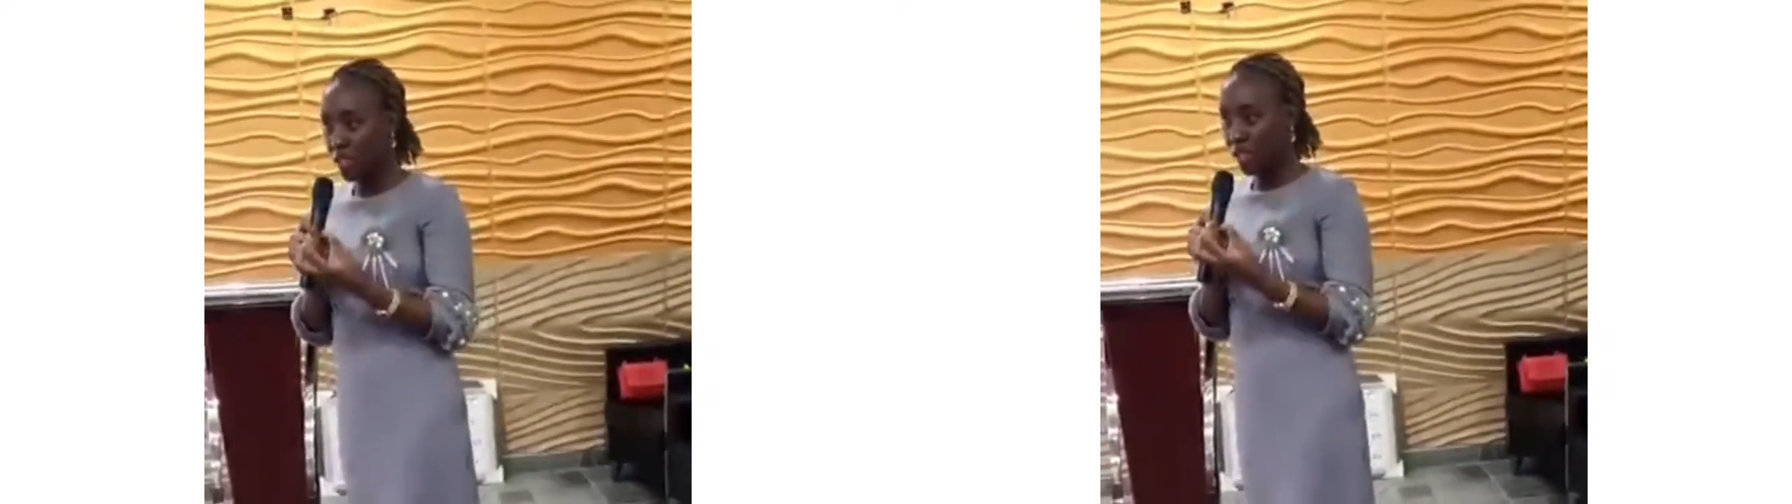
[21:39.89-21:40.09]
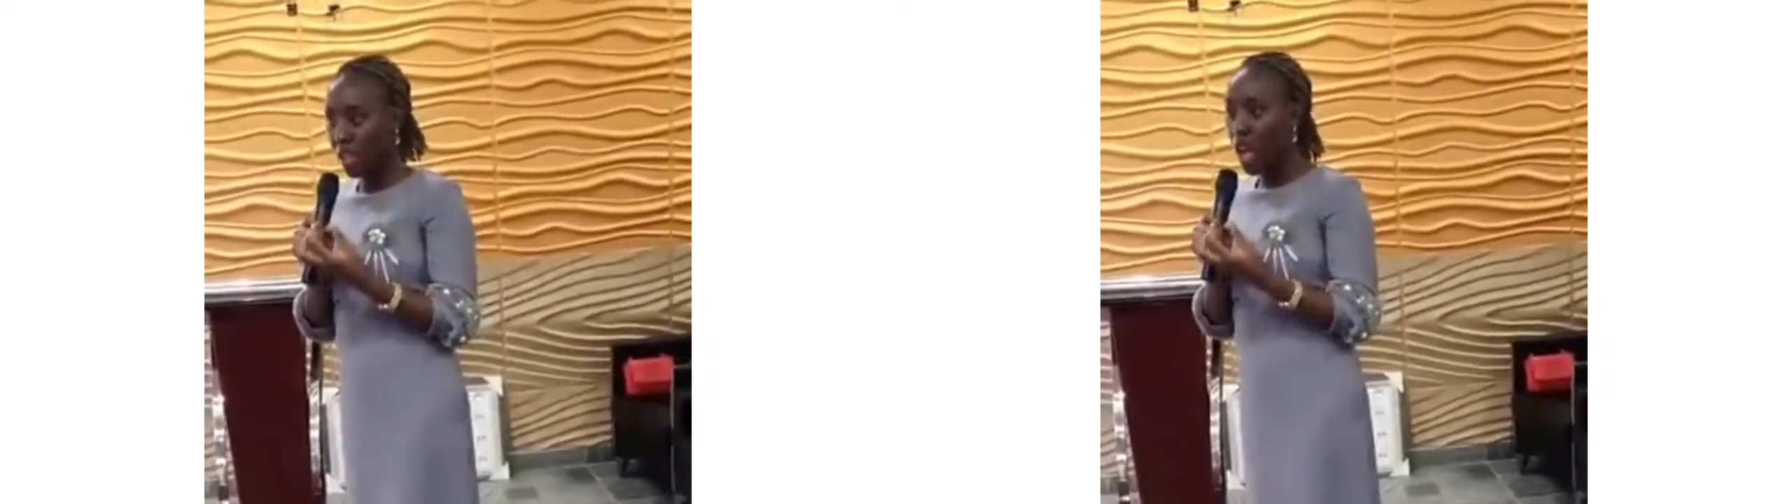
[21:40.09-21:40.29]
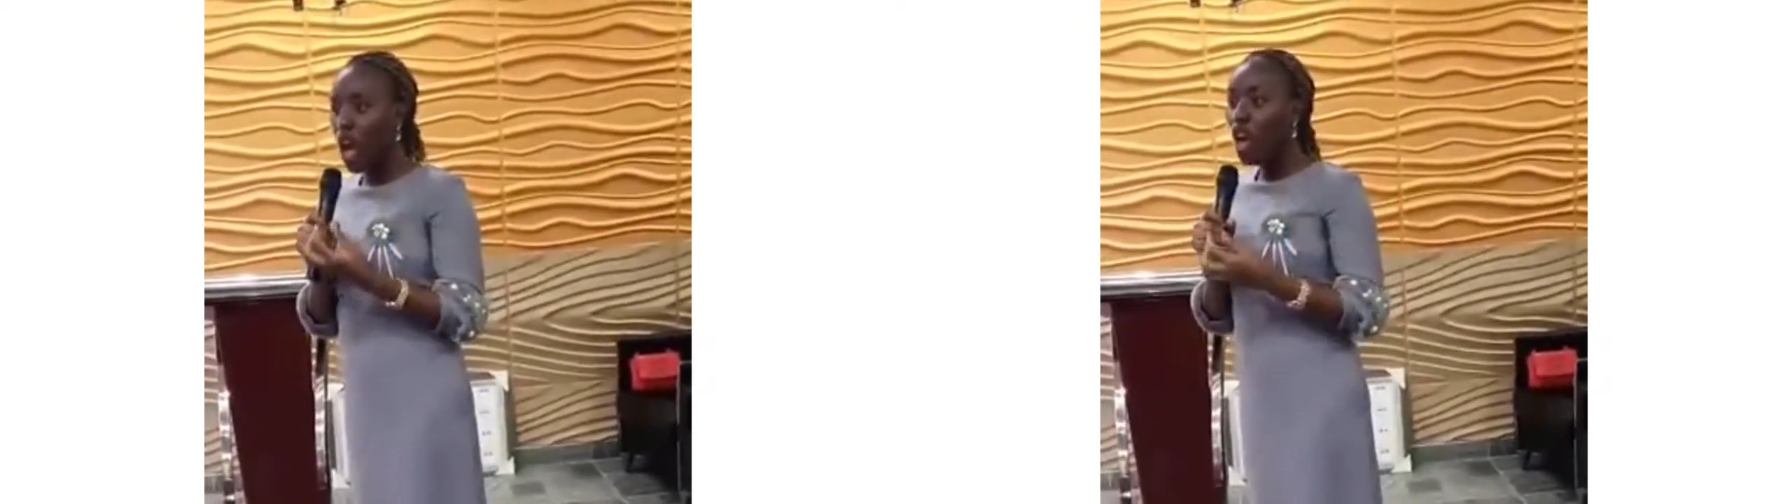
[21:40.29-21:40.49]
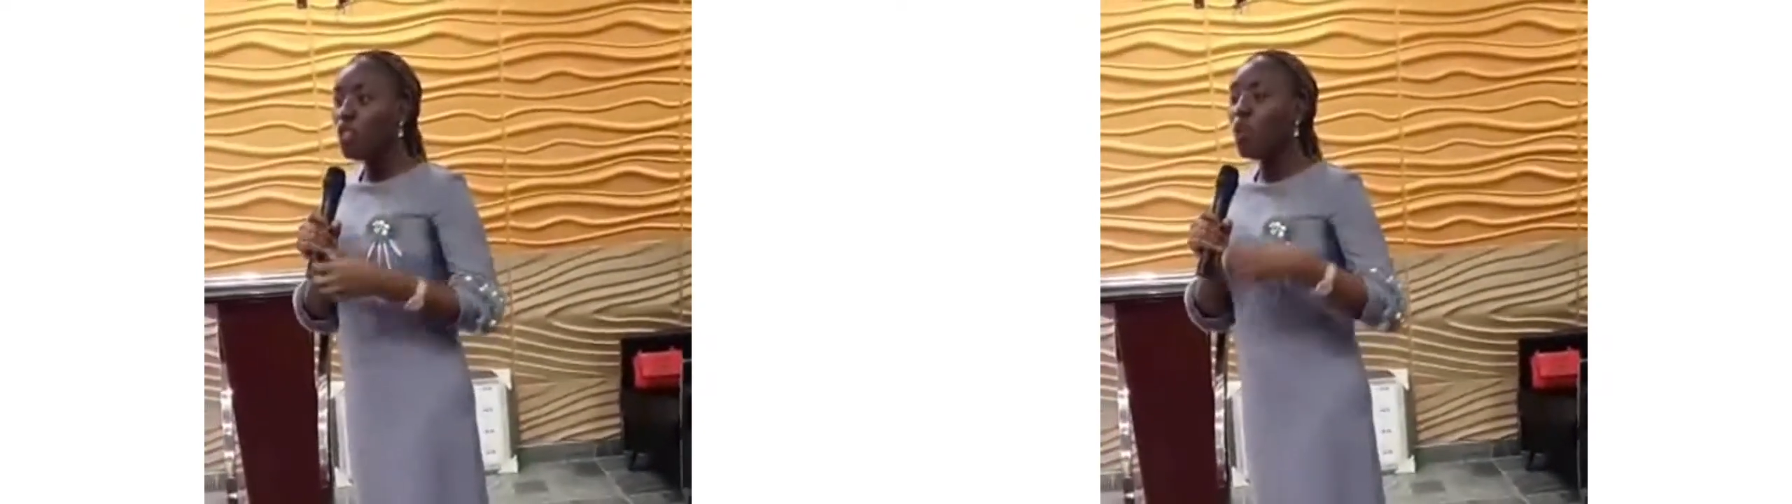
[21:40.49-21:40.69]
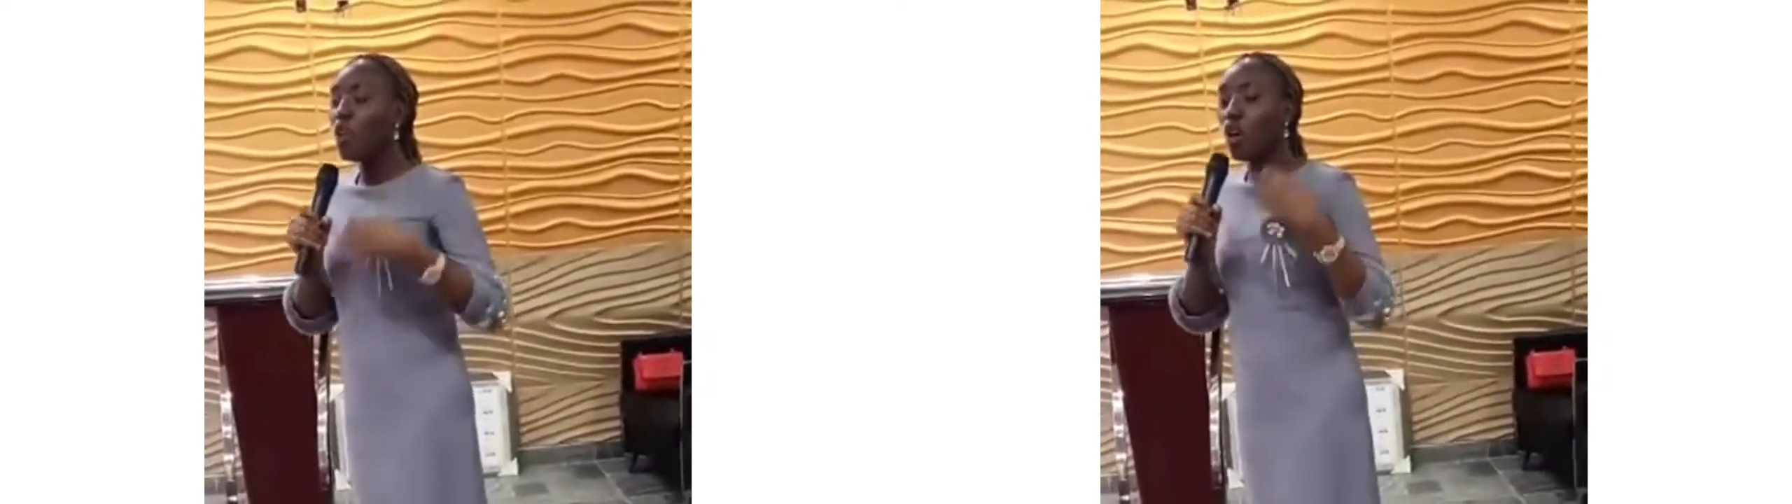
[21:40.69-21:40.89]
We are not
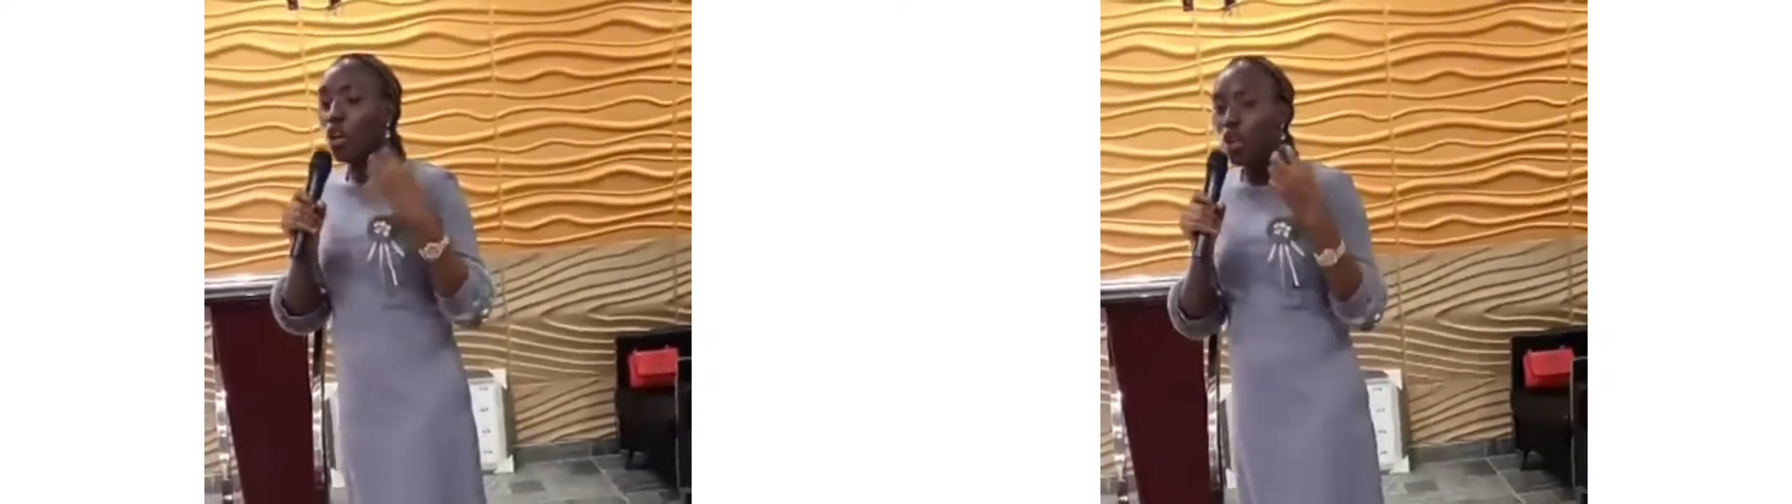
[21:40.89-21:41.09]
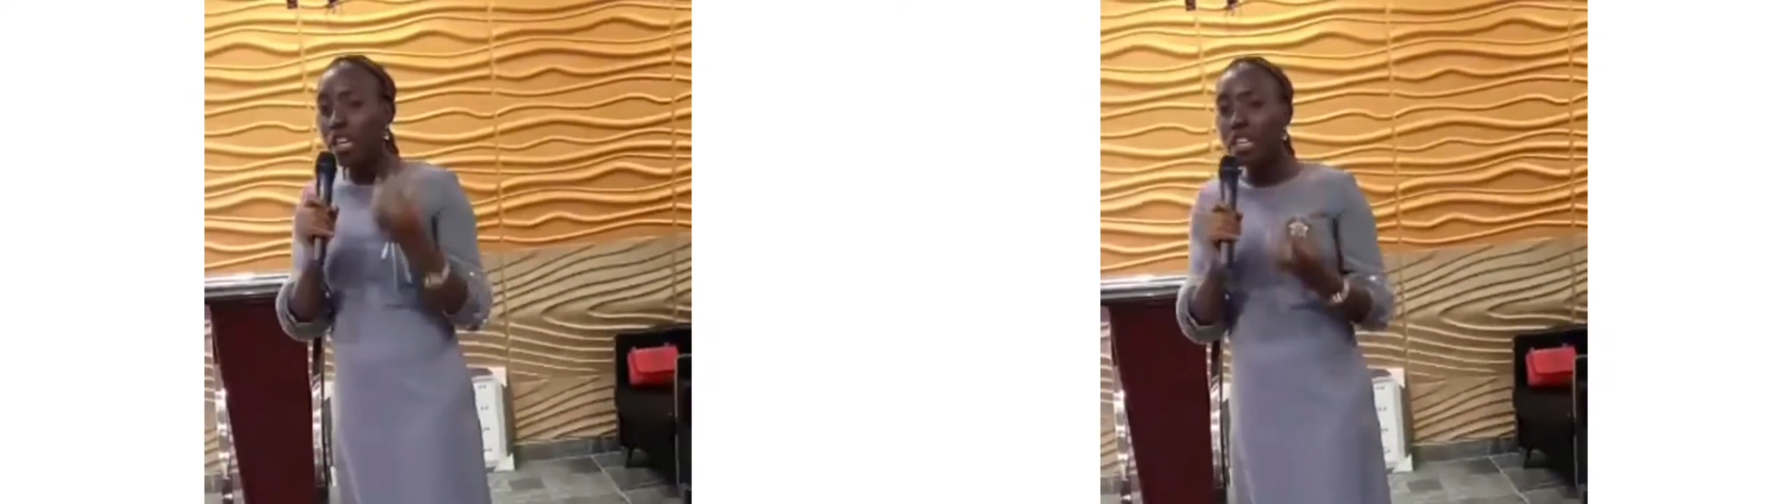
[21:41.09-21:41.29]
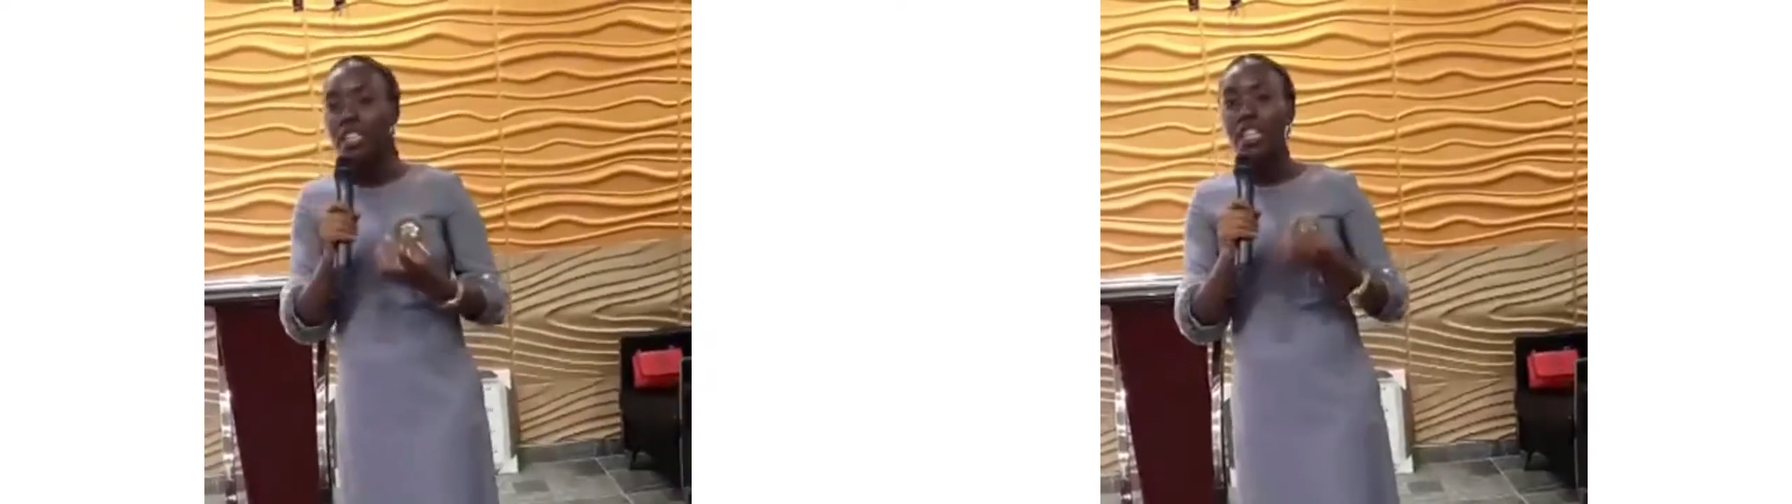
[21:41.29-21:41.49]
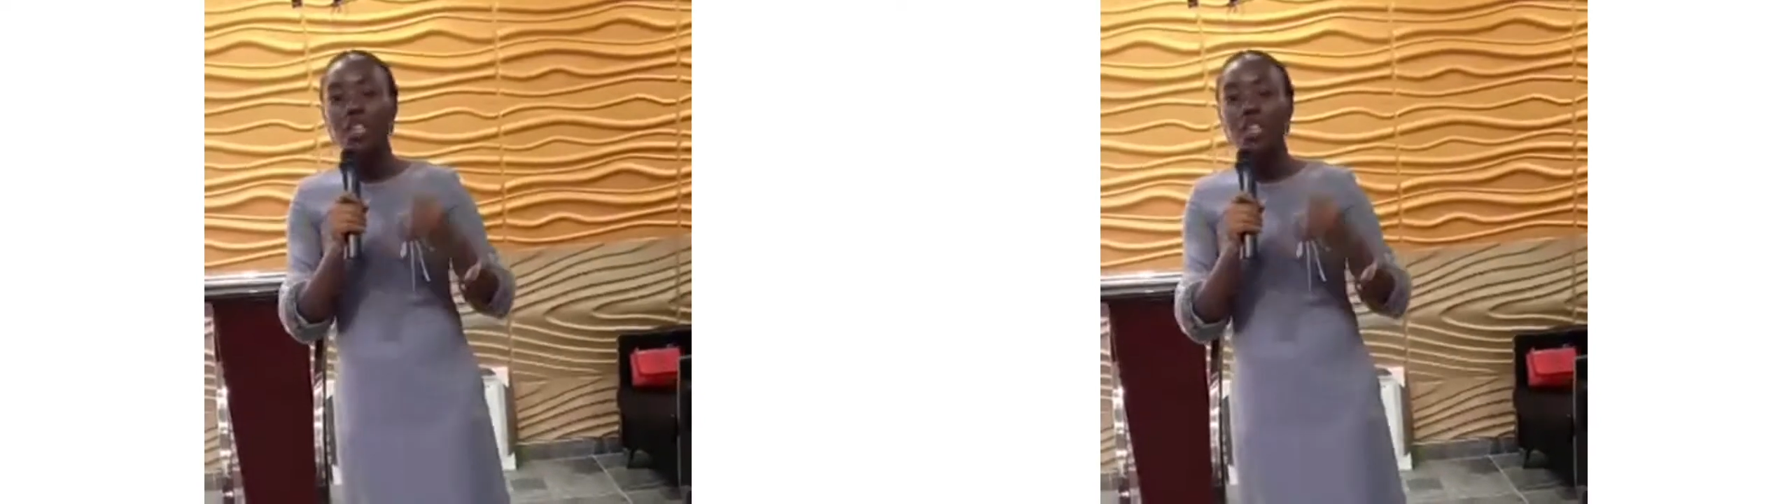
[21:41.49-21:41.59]
really sure. We are not